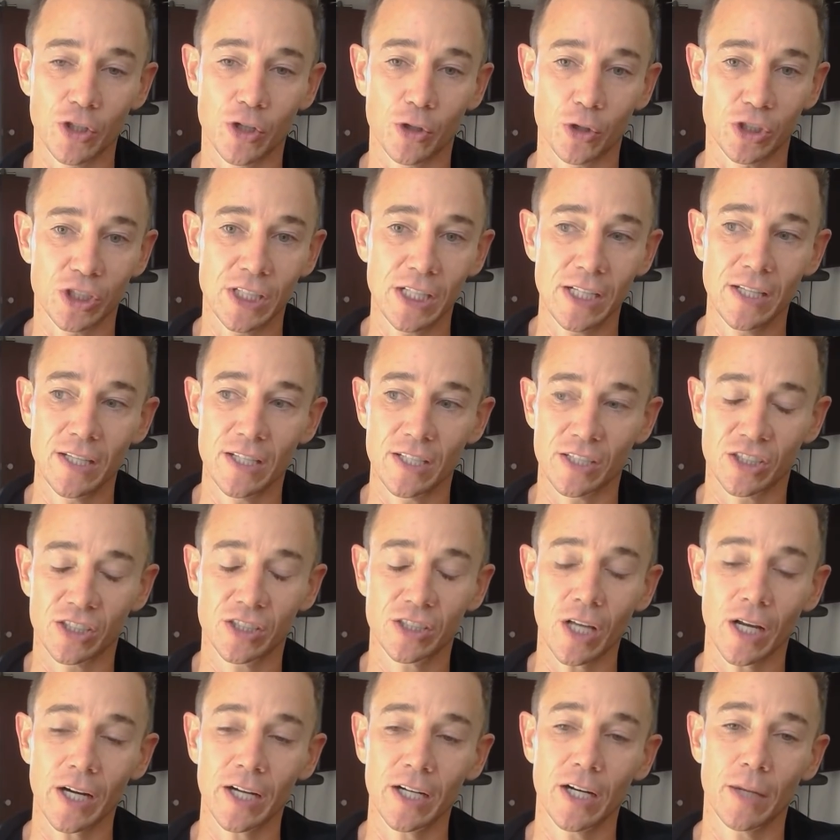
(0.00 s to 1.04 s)
you're seeing this
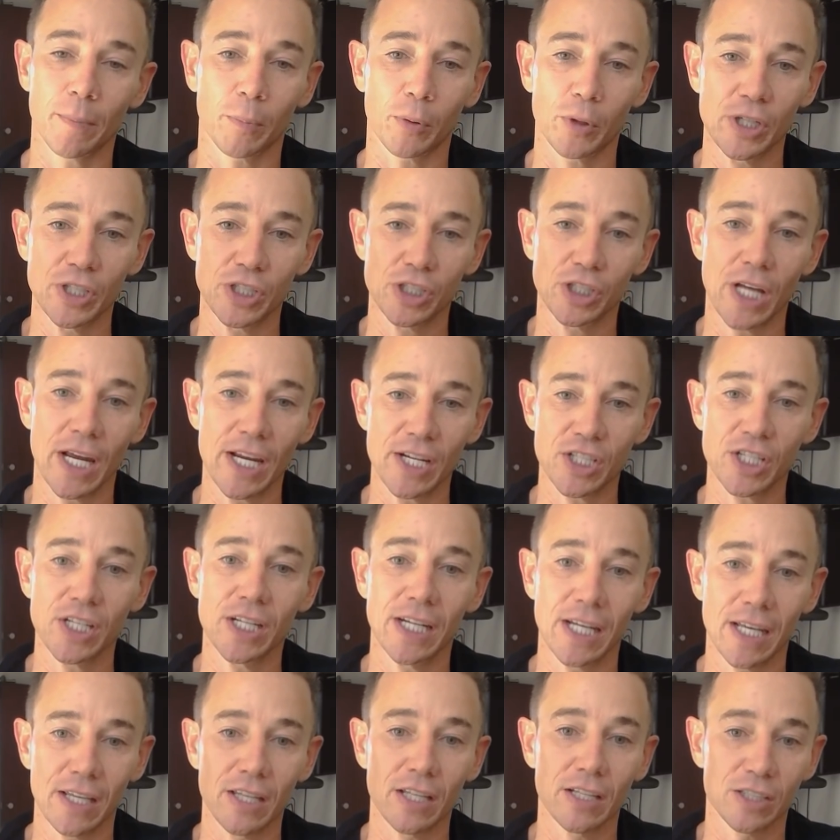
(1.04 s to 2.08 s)
sudden
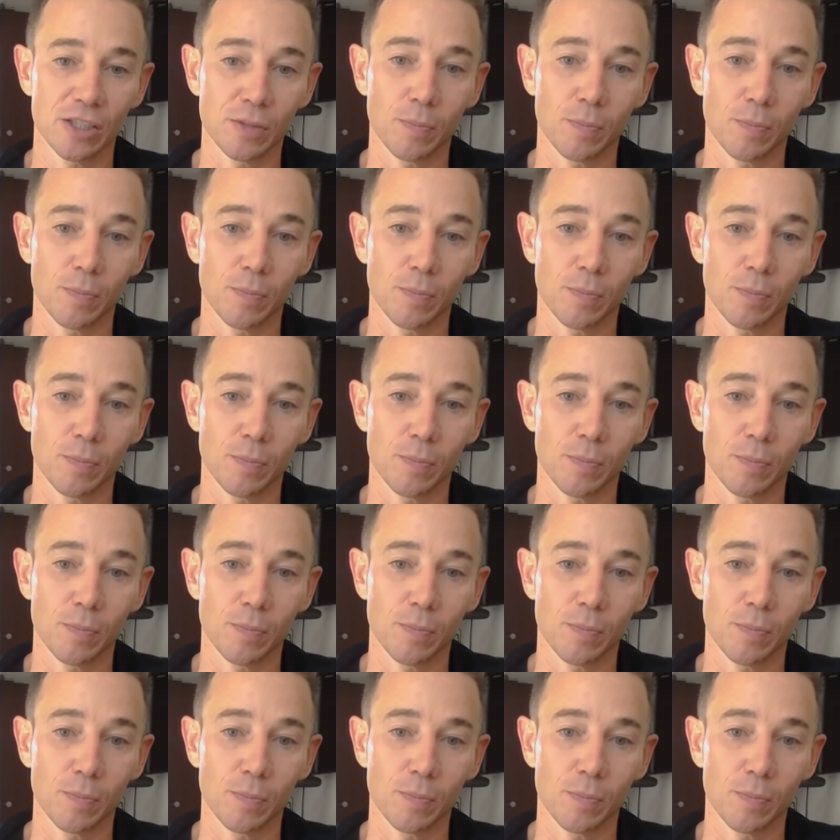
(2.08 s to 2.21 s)
appreciation in the